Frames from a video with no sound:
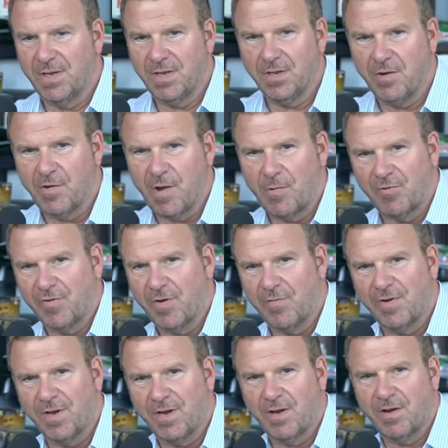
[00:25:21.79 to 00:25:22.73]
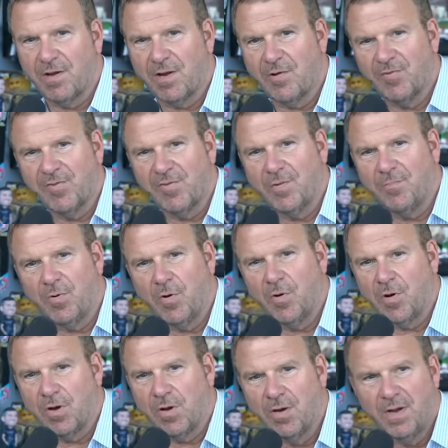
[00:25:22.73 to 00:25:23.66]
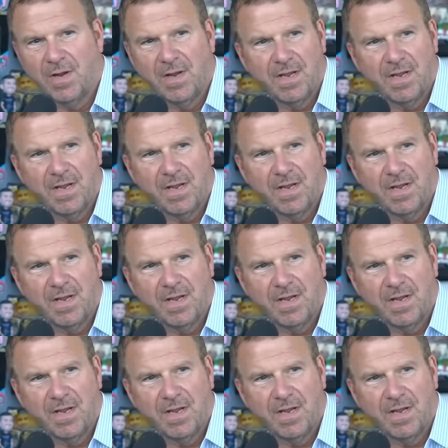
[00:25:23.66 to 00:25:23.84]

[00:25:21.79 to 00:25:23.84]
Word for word: you know, I was over here and I was at a bar